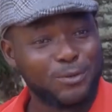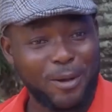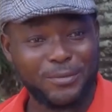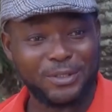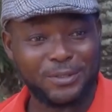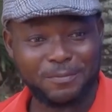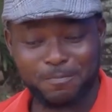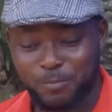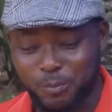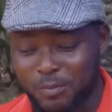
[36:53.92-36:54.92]
My prince.
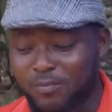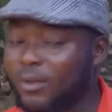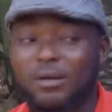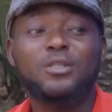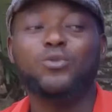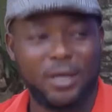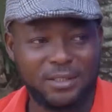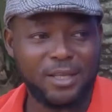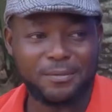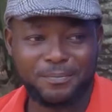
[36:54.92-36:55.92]
This one
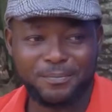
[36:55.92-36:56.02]
I enter.